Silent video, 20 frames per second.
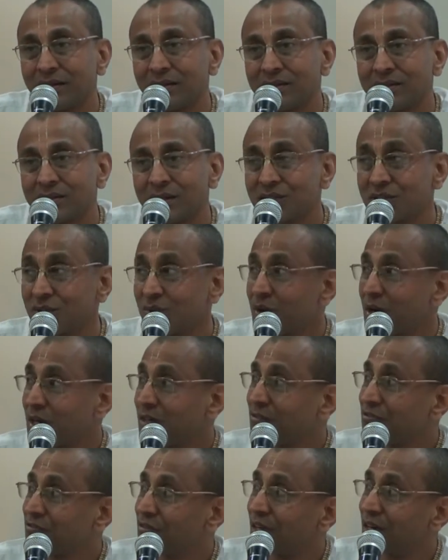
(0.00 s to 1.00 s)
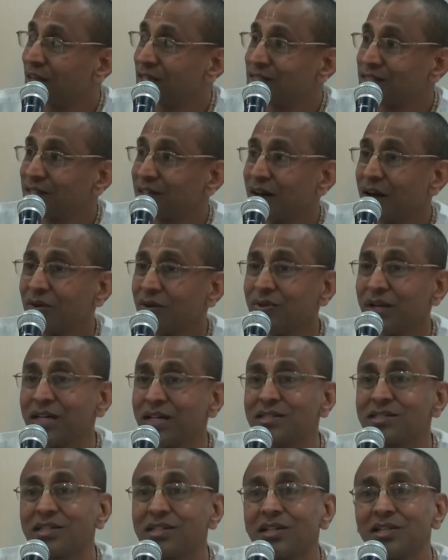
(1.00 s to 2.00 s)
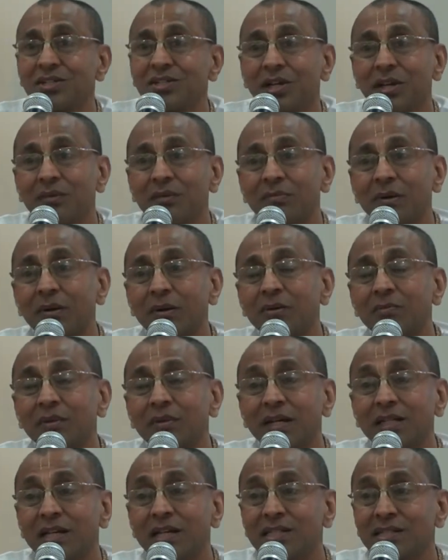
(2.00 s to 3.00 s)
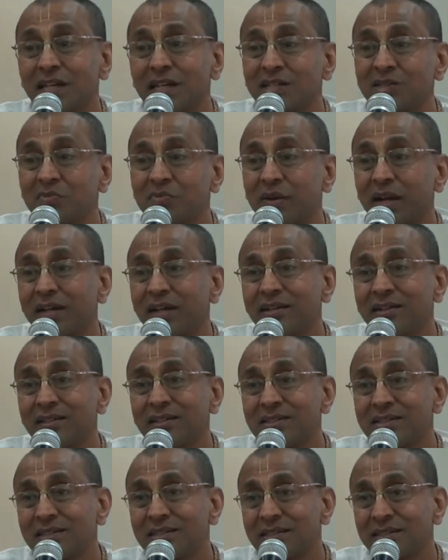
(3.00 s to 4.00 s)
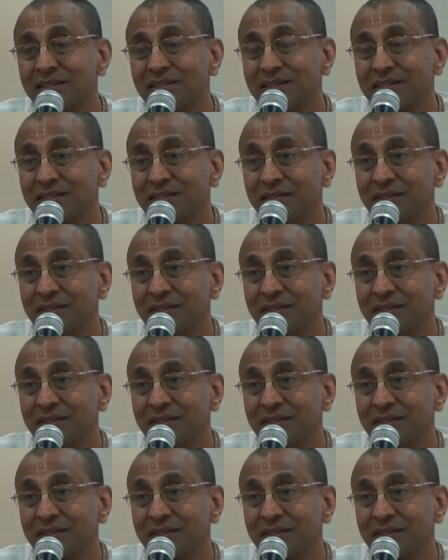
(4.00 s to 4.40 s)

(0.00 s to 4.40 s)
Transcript: Such a wonderful lesson, how nicely Srila Prabhupada has explained these things.